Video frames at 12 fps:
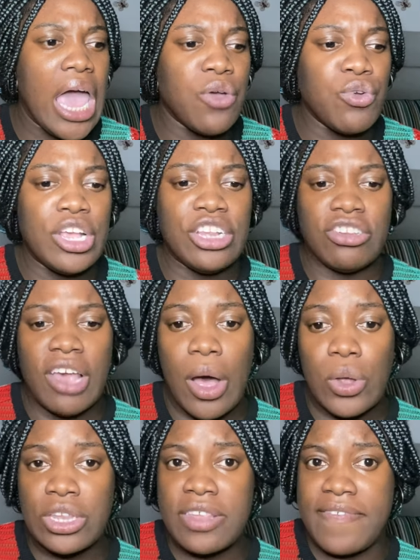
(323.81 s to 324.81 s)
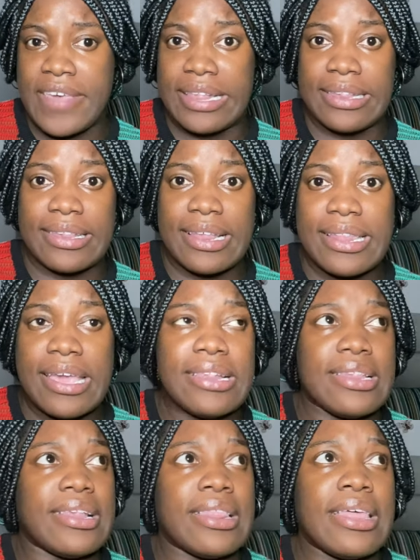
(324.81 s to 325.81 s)
reach out to Faces and
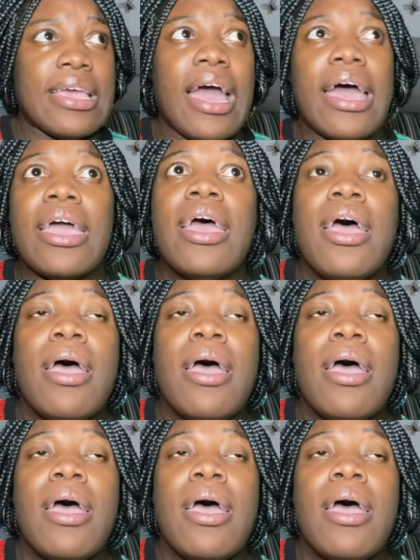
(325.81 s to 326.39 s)
Laces. I think I